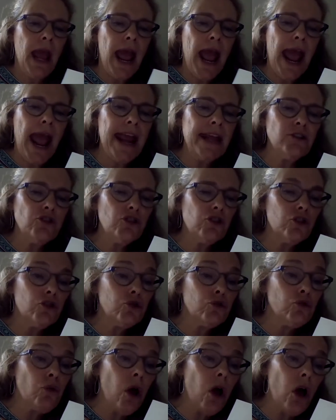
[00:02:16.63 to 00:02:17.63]
and
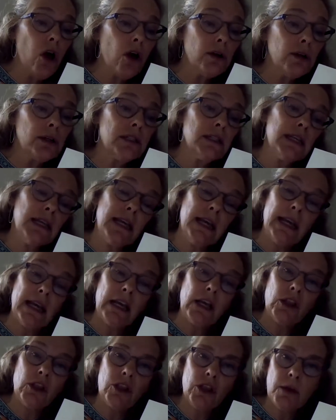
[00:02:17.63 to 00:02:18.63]
strong
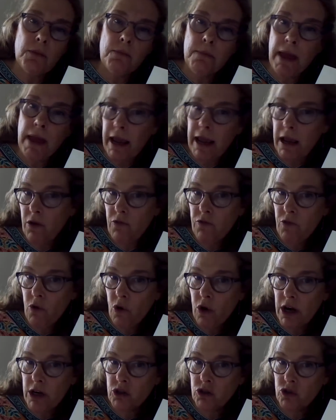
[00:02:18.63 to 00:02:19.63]
teeth make
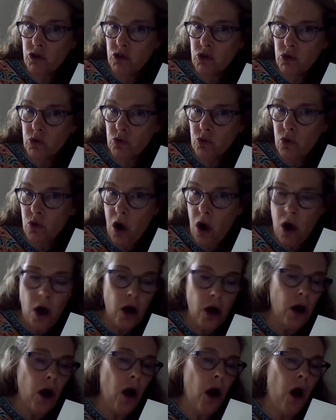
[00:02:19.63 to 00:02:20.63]
for a
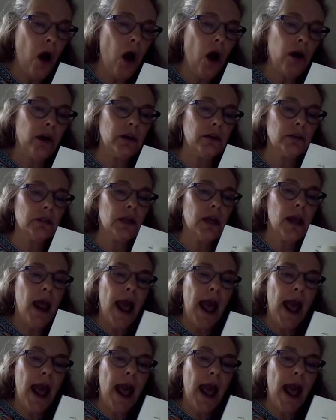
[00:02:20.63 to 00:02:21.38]
strong heart,